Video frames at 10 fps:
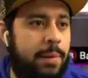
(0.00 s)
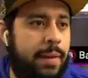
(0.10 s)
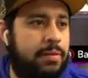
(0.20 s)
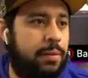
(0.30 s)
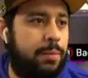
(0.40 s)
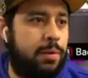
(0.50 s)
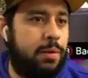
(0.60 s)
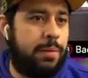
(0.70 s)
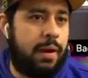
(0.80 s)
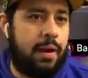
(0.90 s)
got to make some
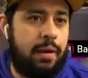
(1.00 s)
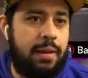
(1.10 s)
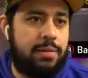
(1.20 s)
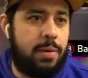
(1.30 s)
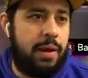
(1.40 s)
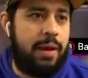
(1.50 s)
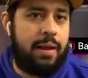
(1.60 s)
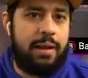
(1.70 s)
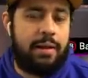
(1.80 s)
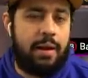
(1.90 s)
room. Uh, let's go ahead
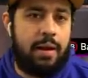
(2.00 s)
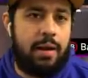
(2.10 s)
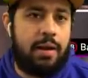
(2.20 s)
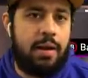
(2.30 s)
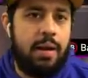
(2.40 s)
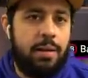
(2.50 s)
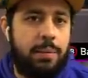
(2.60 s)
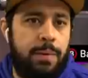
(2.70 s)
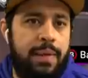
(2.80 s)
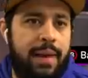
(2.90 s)
and uh,
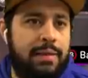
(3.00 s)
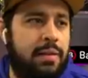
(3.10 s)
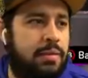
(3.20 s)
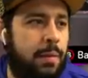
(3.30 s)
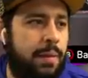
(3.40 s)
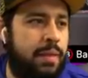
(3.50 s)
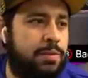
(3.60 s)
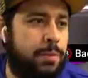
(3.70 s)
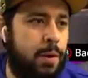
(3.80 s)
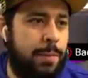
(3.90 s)
we really got to sell some of
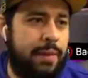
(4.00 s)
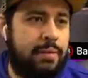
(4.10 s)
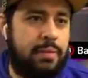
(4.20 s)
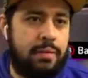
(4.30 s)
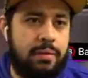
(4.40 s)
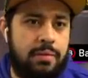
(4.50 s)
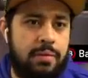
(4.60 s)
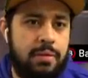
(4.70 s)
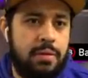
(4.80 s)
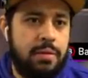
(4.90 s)
these rubies
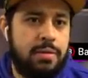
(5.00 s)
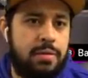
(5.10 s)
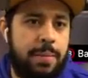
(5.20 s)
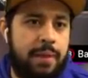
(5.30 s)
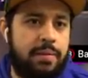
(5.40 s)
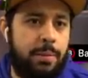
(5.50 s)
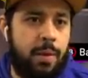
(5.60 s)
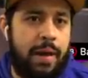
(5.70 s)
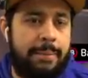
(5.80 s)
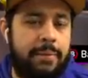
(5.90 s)
to to make some
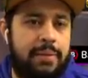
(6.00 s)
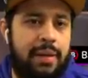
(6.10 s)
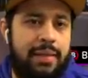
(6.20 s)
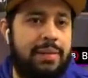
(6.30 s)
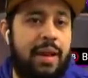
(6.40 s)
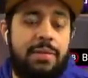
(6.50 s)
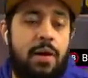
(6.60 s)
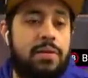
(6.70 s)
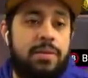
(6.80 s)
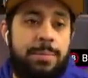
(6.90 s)
more MT. These have
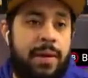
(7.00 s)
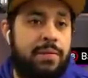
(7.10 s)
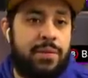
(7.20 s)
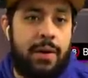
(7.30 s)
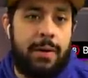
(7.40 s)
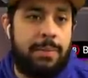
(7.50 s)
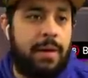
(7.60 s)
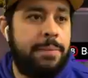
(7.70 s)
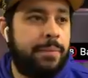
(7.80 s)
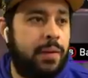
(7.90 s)
all just been from,
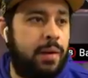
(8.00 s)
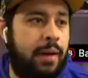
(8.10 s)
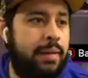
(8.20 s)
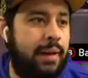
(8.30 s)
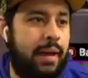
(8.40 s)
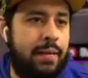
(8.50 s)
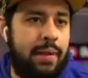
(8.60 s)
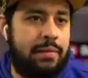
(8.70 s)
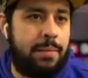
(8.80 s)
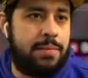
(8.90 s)
you know, I think I have,
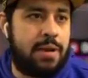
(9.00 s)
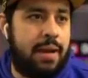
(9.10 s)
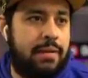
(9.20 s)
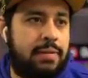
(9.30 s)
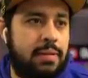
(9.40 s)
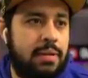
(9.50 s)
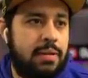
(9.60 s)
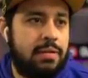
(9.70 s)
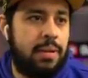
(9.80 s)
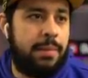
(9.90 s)
like, some jazz.
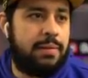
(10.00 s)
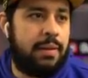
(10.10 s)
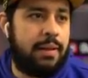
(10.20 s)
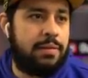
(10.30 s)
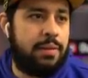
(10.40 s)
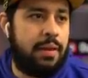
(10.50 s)
So let me send that to